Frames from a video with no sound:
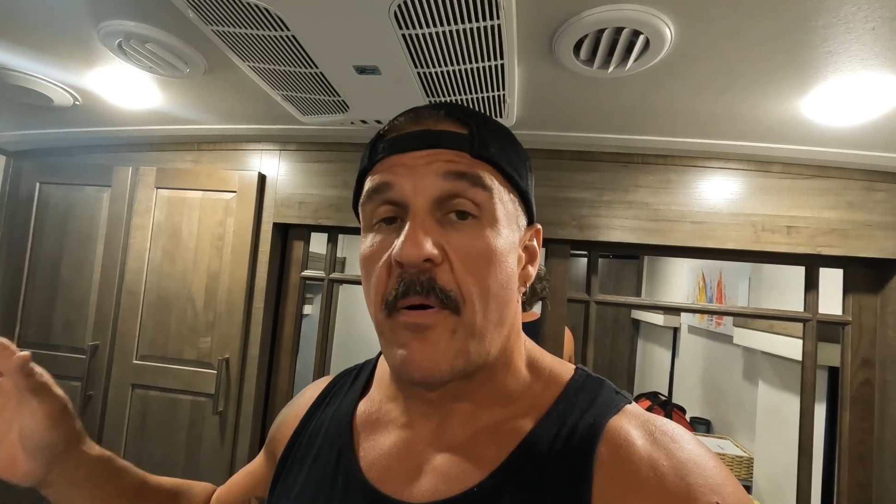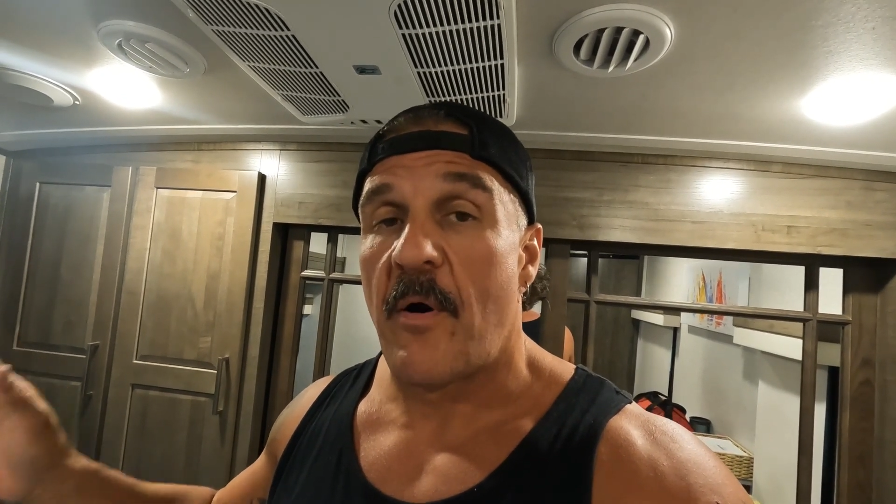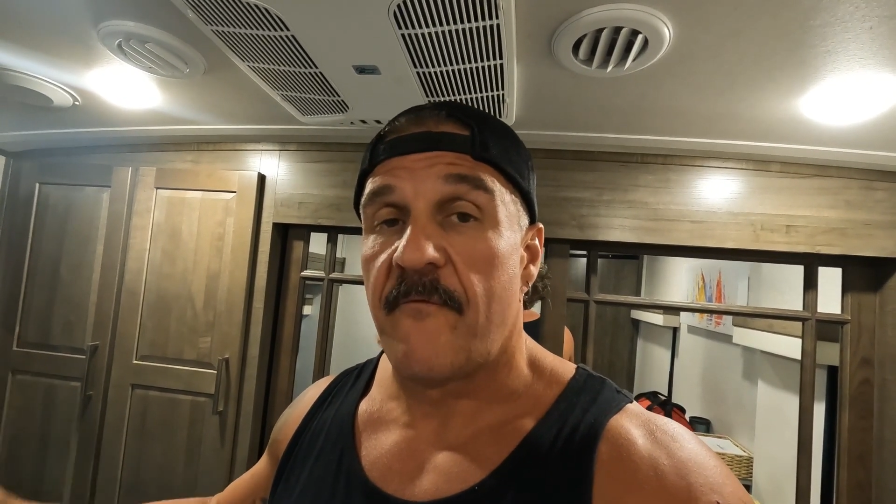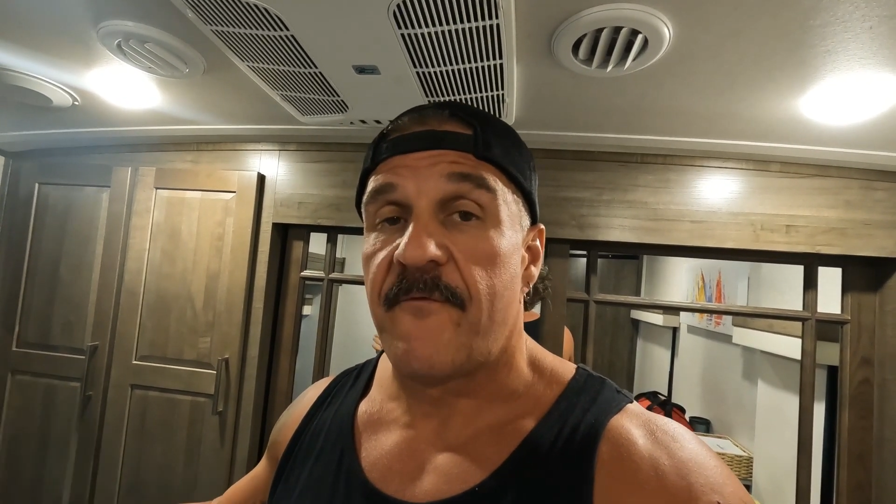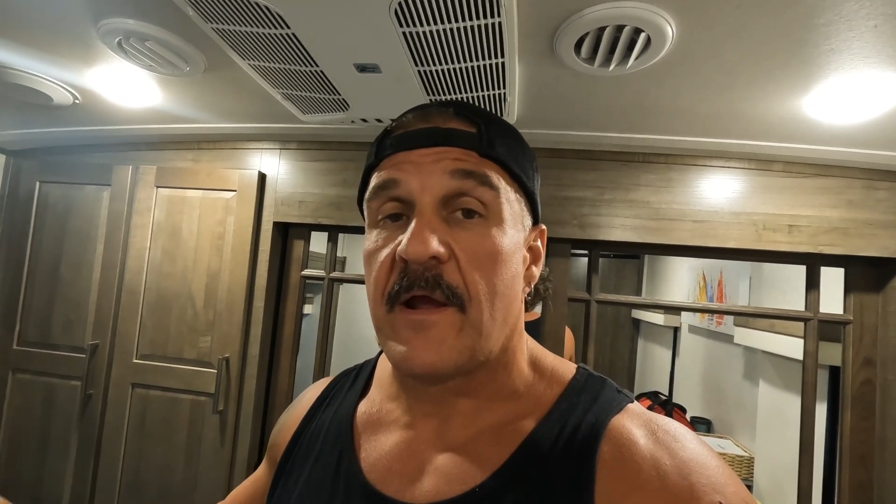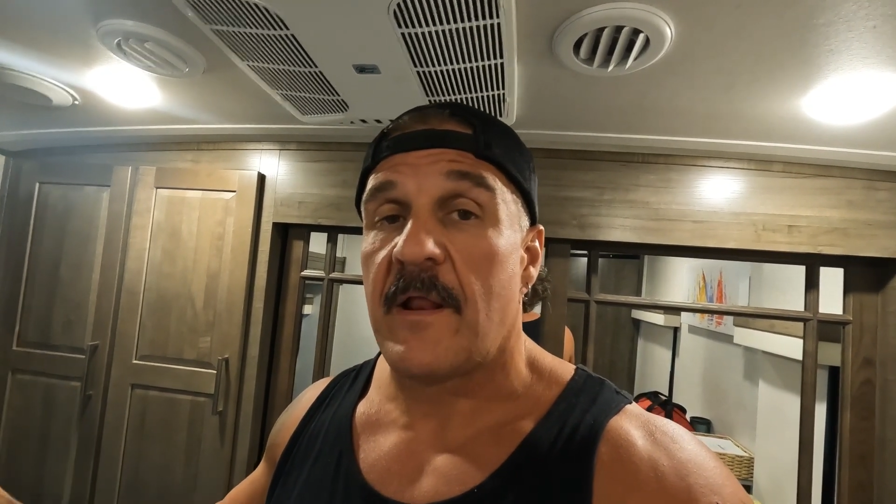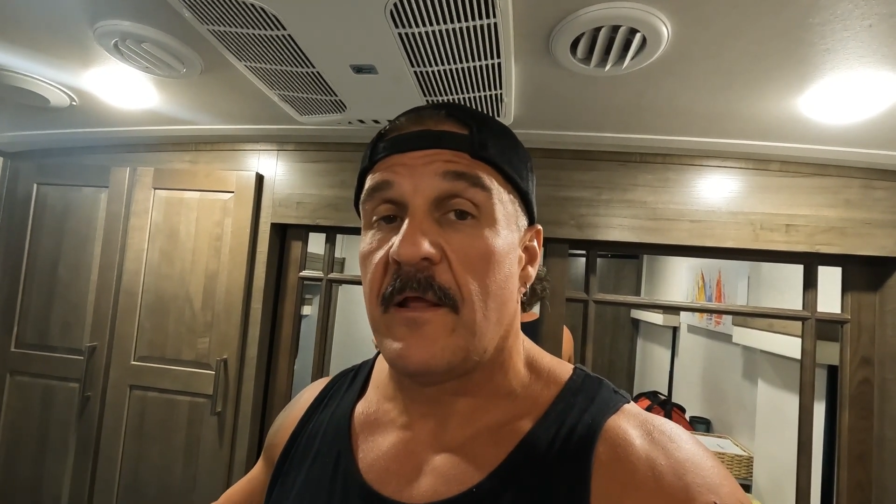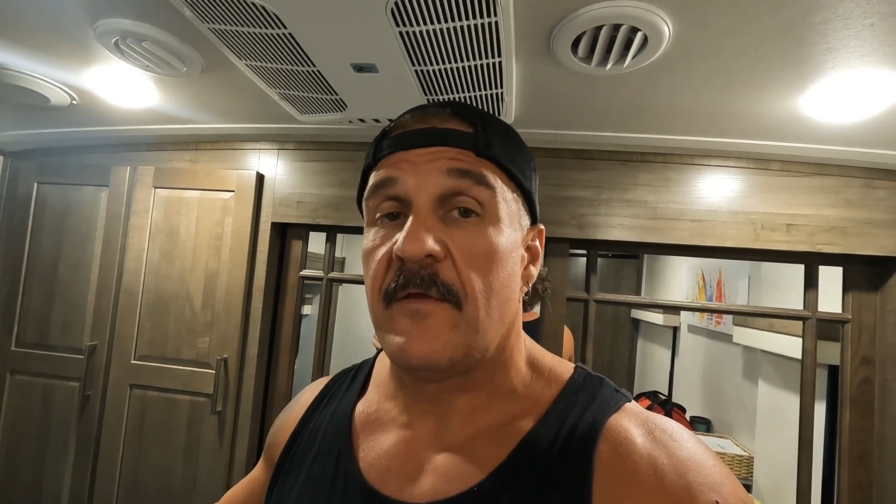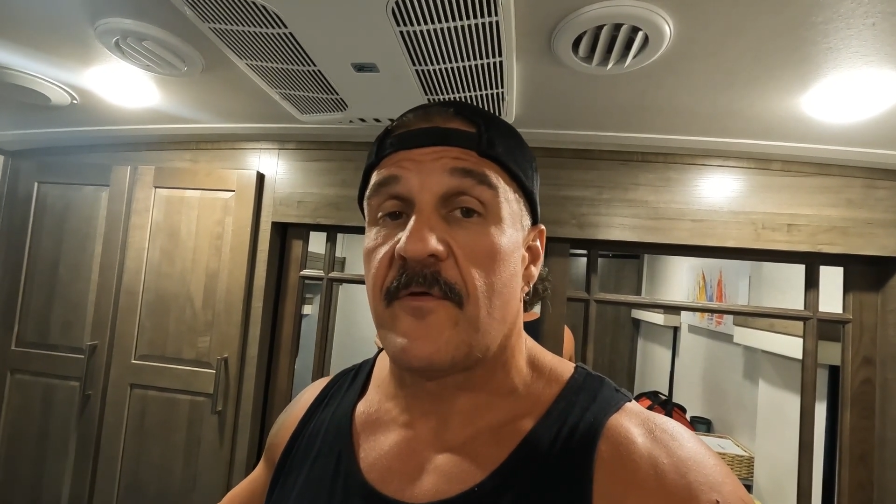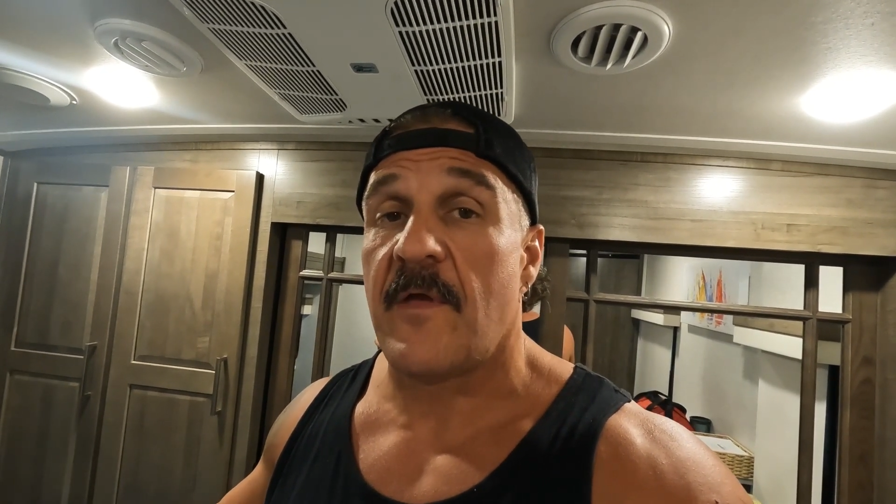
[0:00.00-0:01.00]

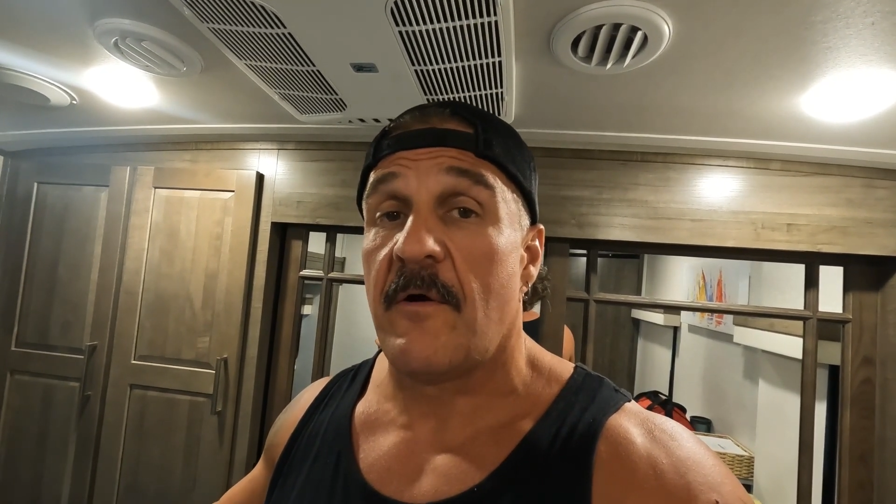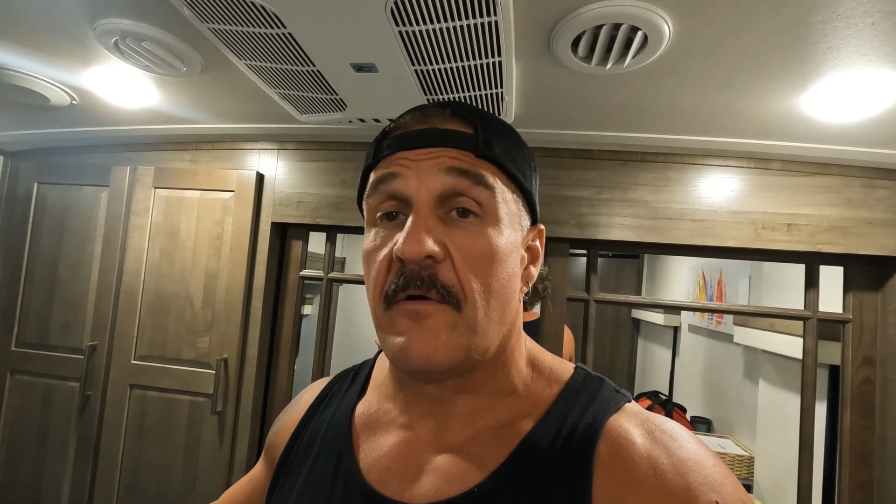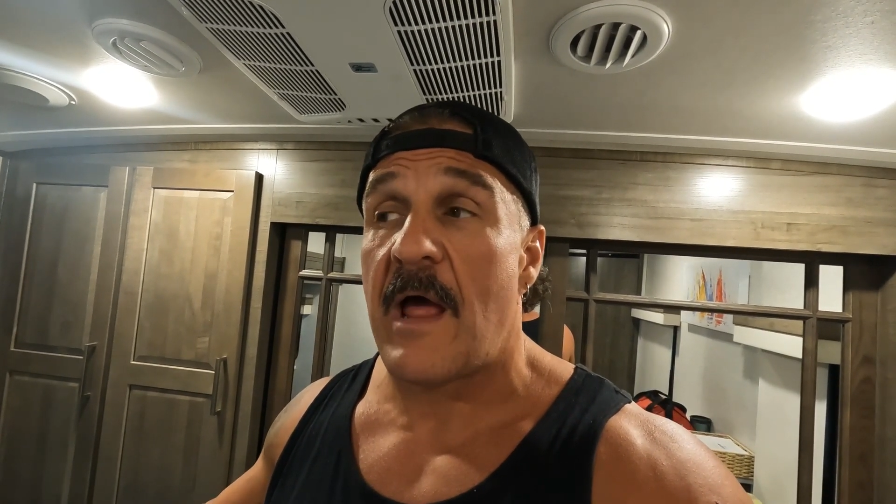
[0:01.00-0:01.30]
perfectly still.